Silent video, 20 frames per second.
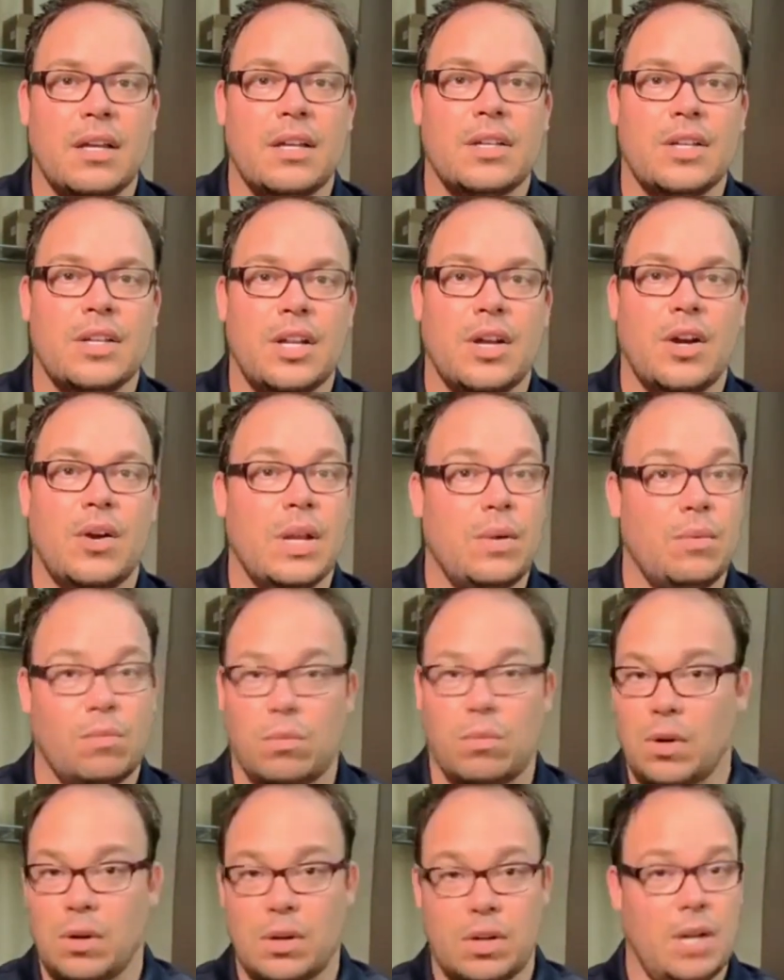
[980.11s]
You know, and
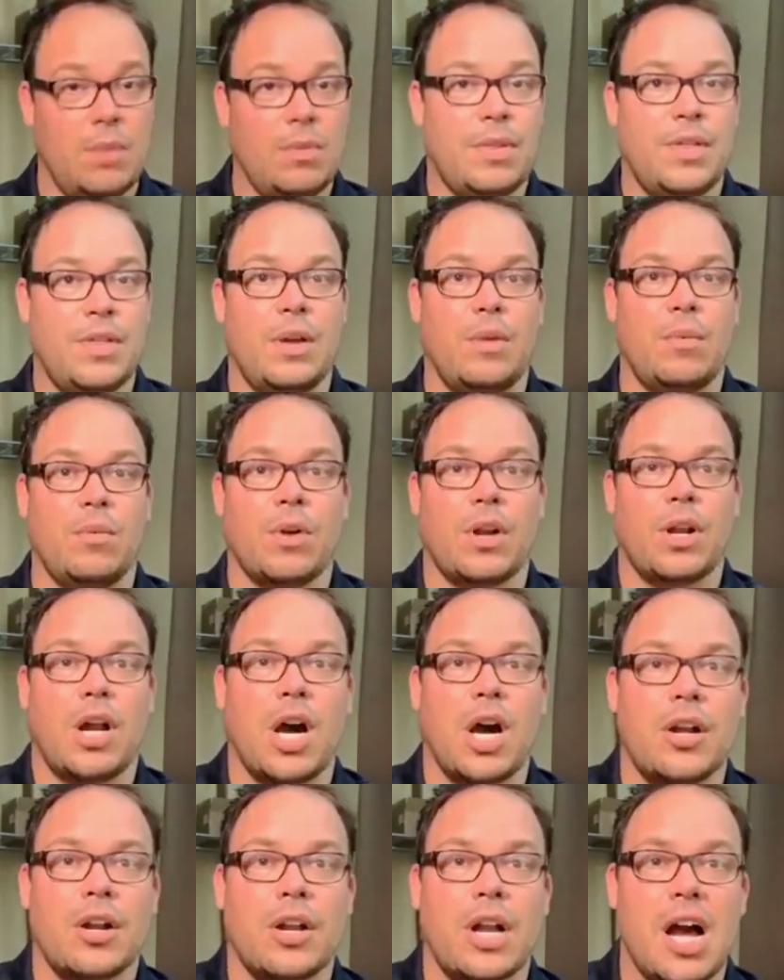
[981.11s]
we're good with it. We're going to
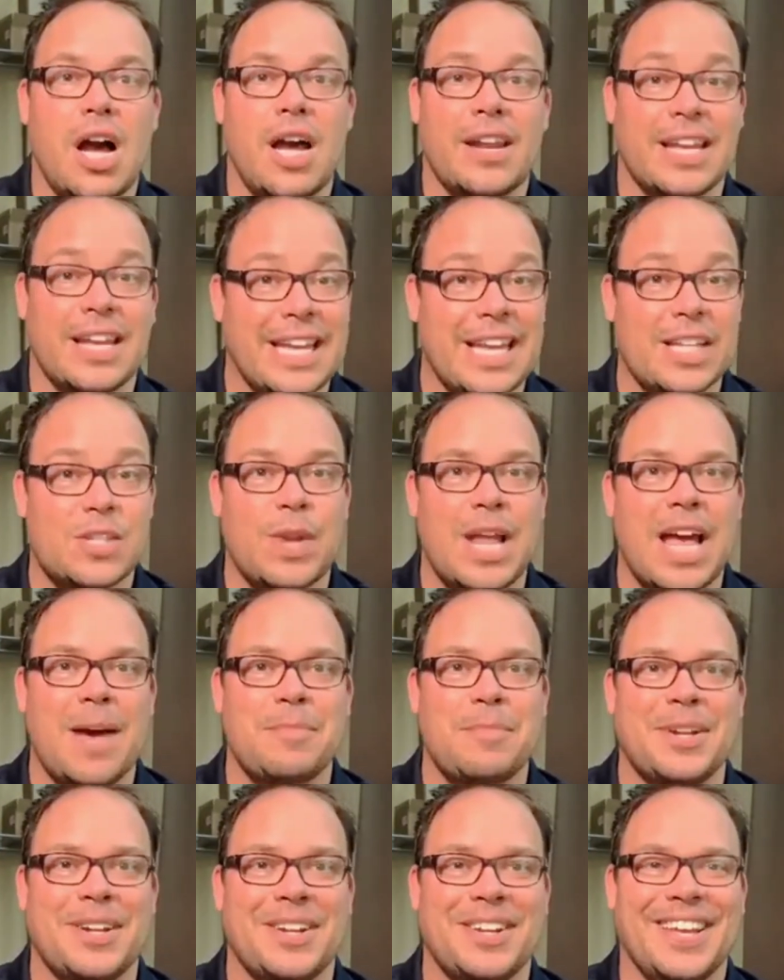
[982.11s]
honor God. And guess what
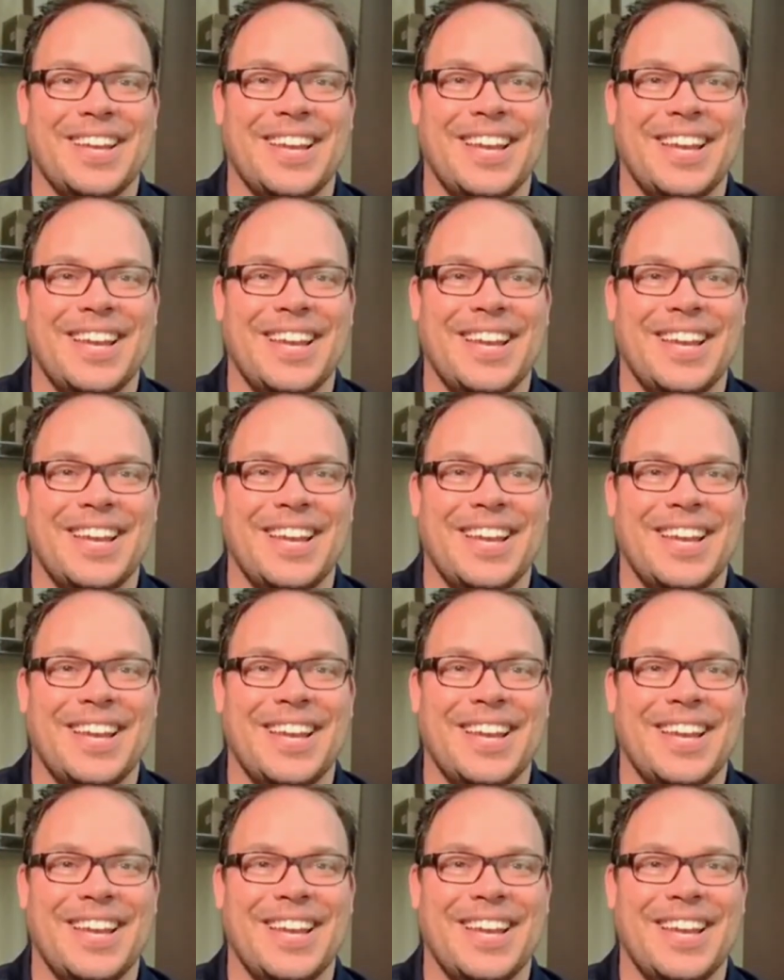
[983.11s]
happened?